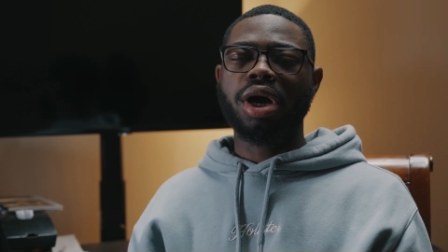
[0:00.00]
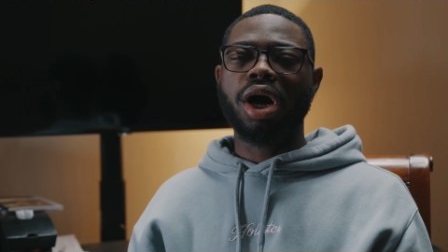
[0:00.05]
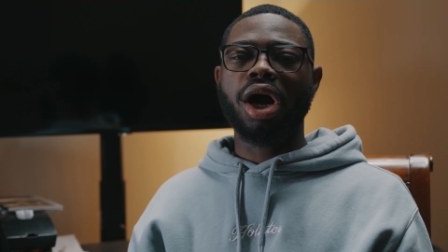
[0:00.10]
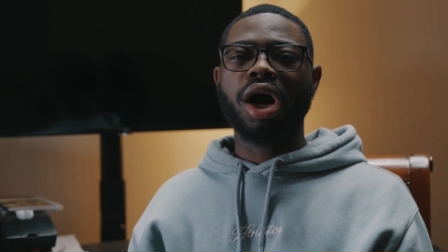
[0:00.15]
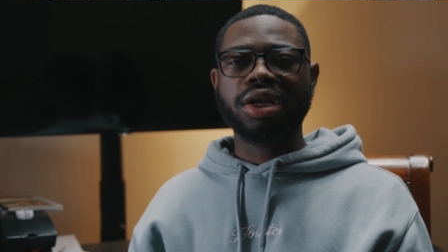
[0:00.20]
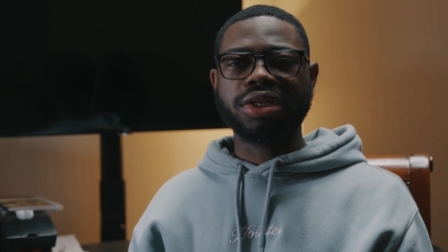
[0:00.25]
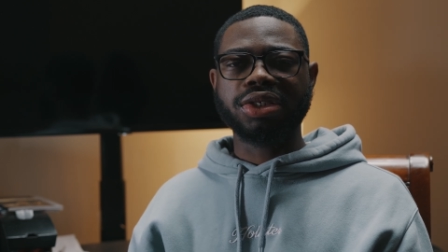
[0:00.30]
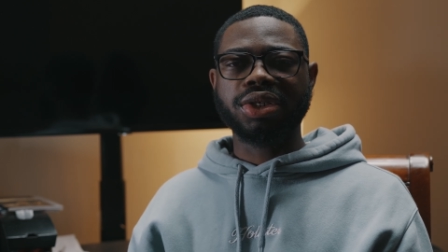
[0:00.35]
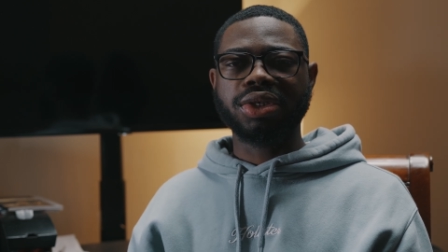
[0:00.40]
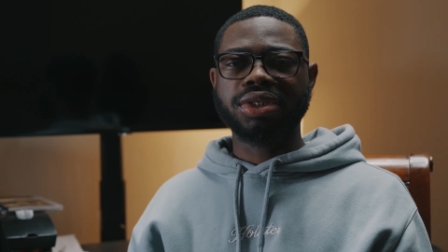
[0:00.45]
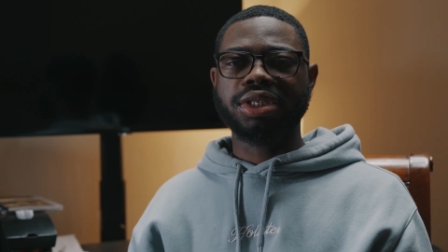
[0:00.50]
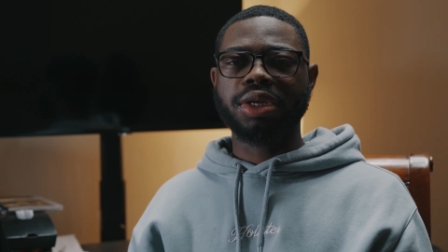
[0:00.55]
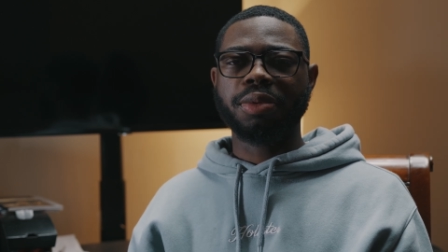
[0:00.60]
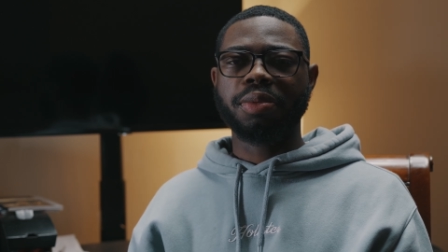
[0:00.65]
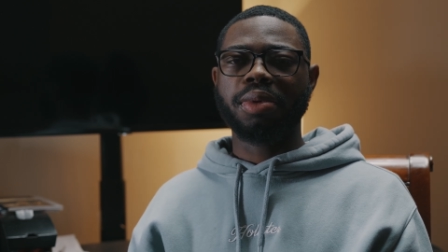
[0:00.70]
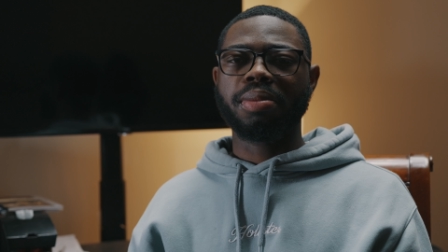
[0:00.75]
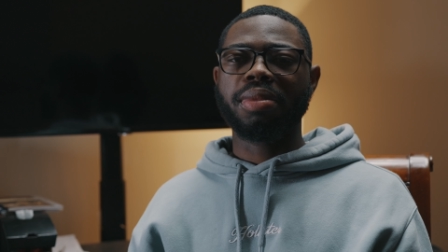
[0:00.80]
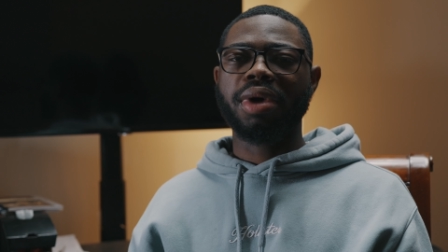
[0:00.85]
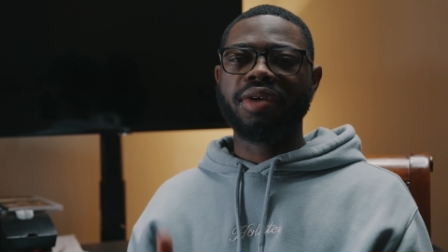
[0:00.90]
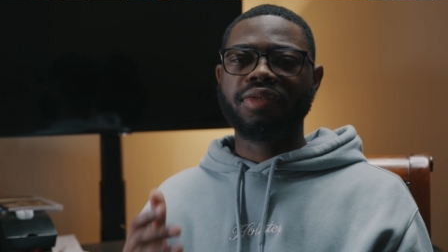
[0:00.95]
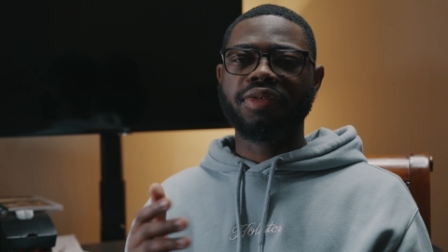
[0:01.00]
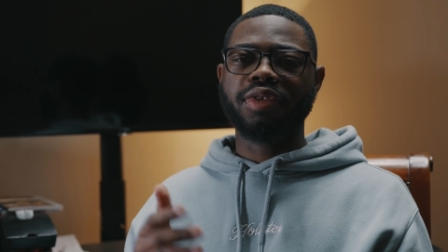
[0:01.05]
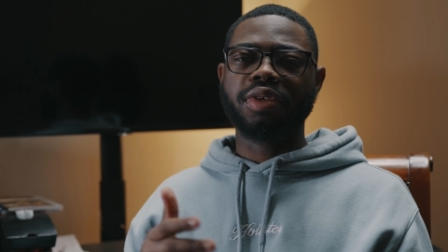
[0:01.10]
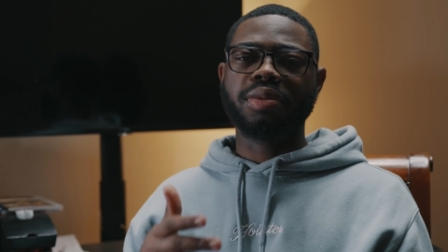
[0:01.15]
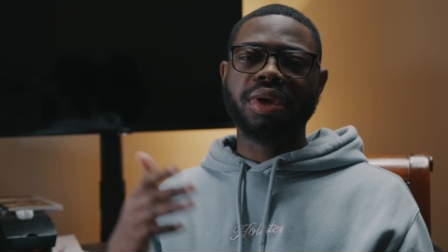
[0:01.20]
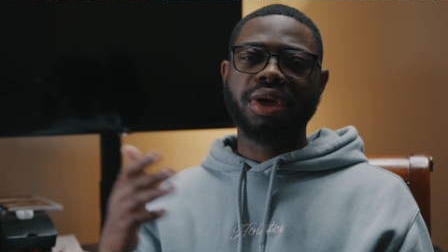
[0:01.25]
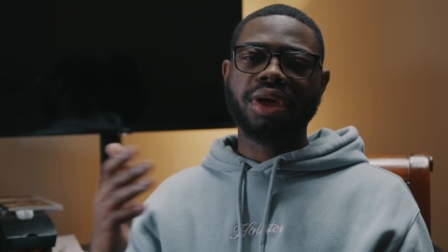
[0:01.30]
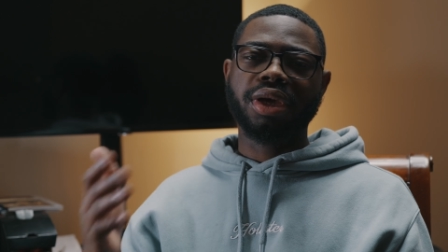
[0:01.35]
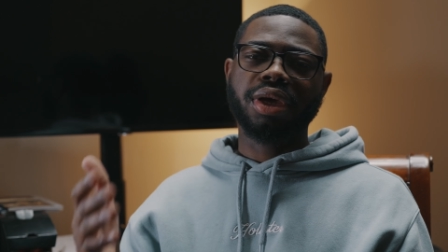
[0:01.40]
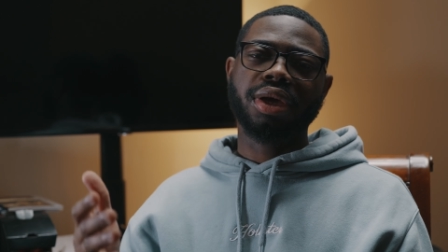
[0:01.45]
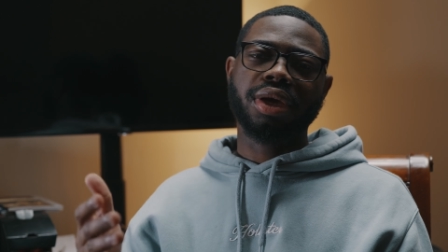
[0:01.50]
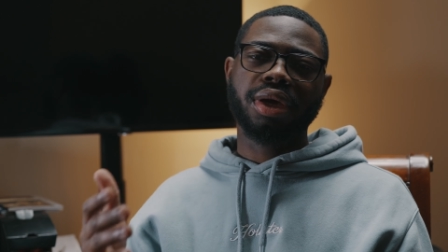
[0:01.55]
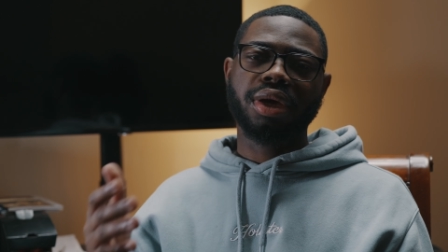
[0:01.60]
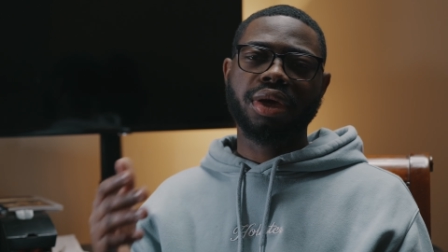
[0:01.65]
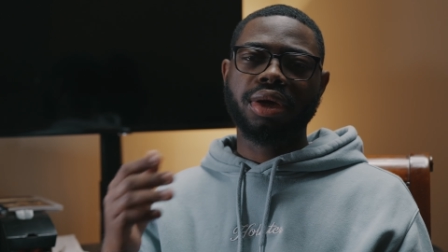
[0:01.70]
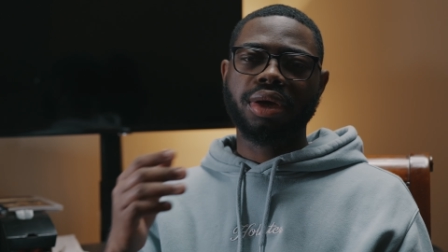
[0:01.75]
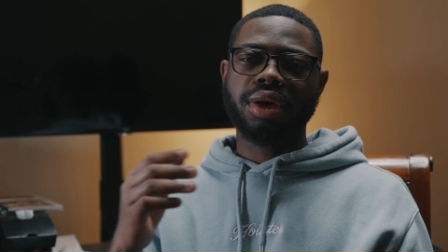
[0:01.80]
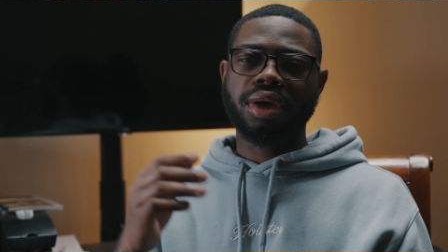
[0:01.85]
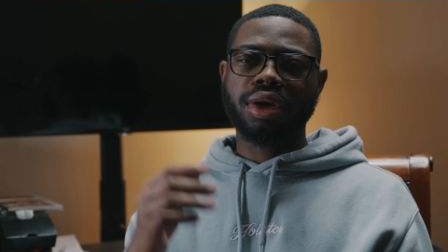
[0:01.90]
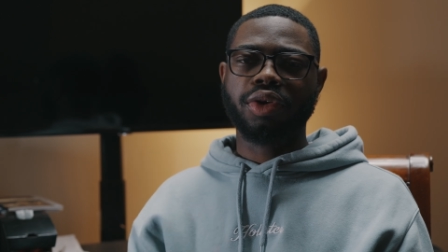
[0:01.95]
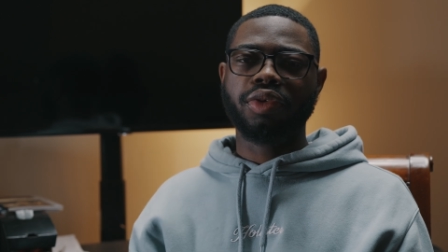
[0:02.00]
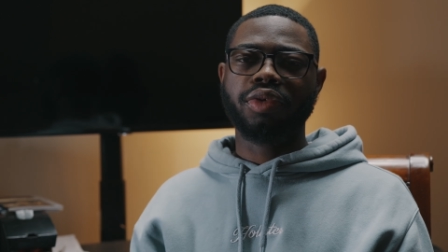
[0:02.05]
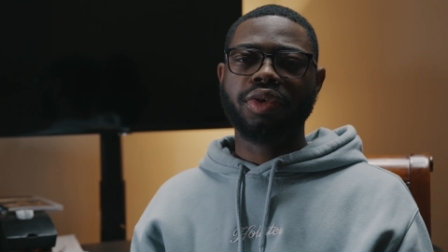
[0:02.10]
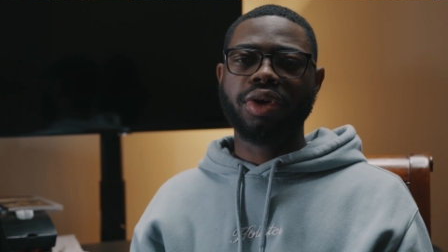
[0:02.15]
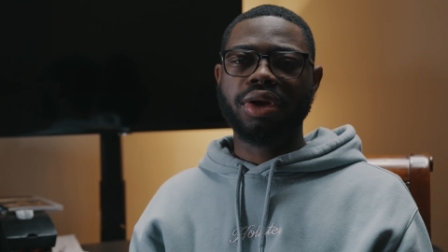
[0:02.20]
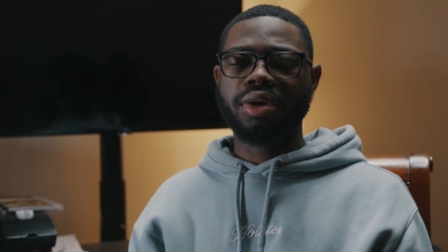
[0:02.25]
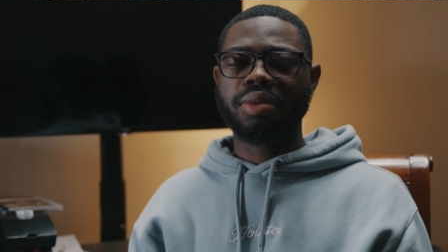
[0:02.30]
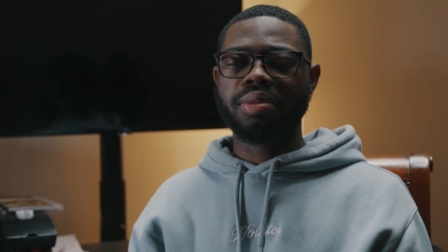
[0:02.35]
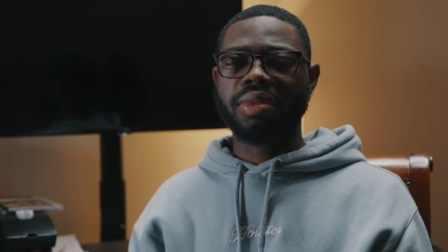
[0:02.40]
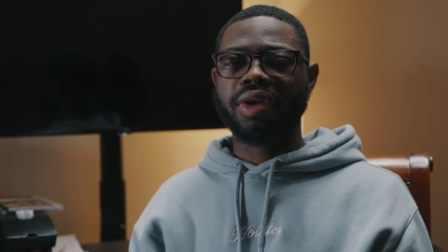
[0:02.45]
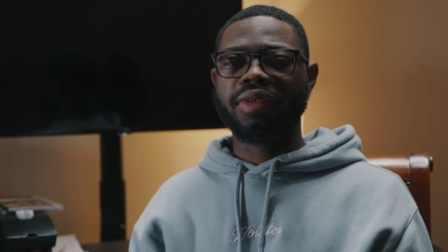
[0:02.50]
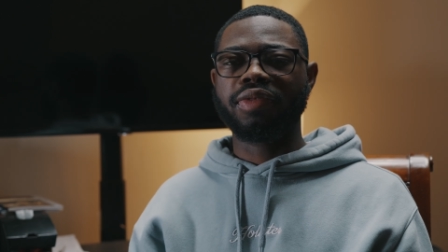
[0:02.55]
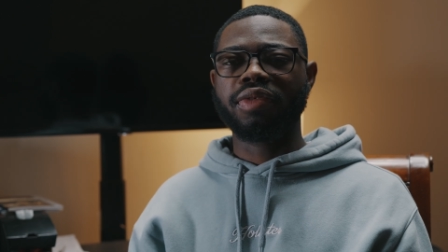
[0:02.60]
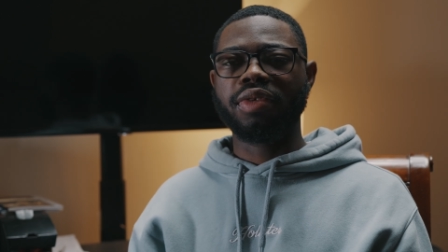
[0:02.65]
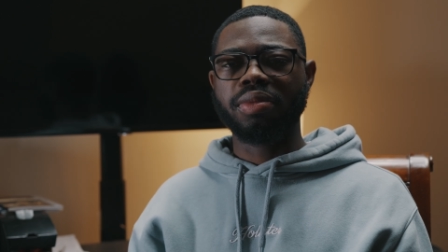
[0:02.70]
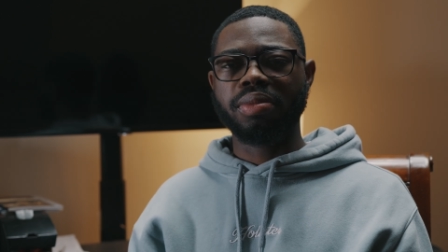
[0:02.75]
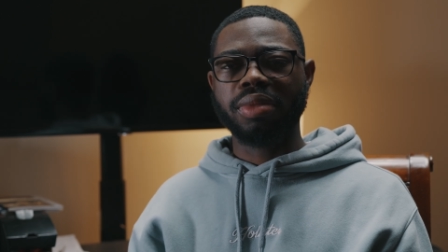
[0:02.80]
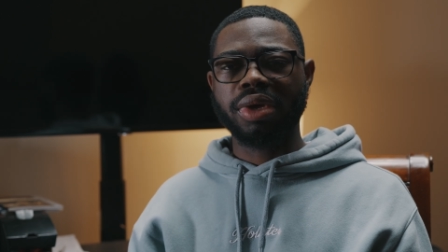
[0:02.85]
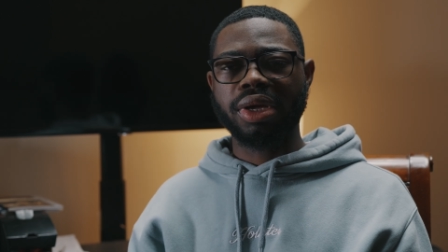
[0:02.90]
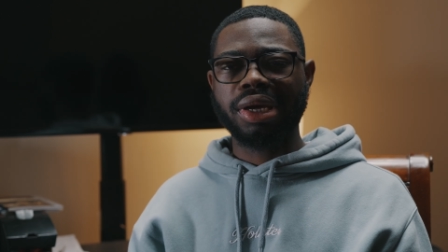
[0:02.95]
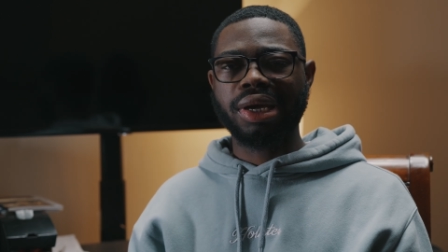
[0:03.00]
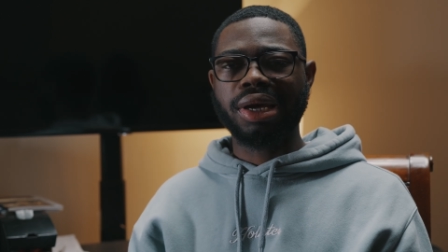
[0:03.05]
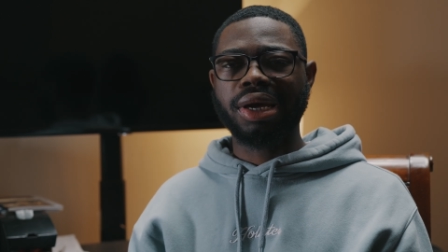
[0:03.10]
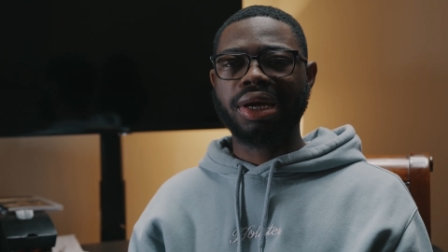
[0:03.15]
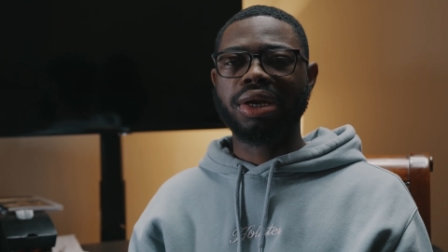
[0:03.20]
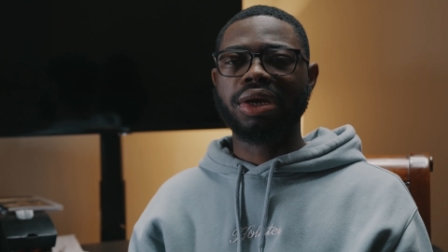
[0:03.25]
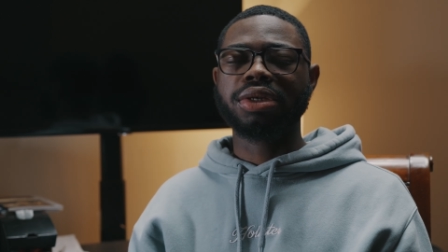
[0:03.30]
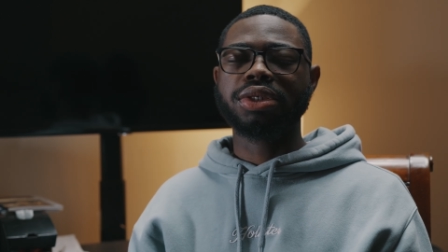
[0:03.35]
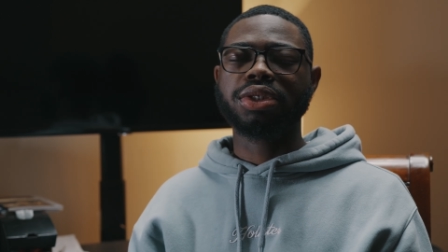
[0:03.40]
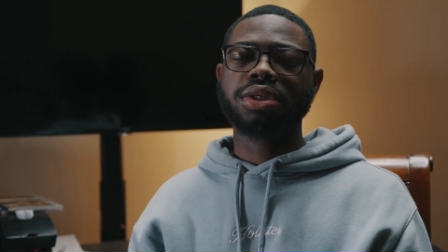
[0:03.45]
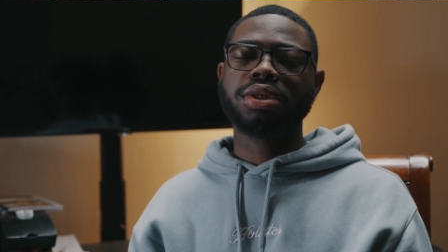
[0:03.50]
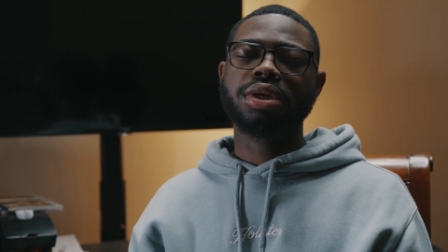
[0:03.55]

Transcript: also step up my filmmaking career, my filmmaking and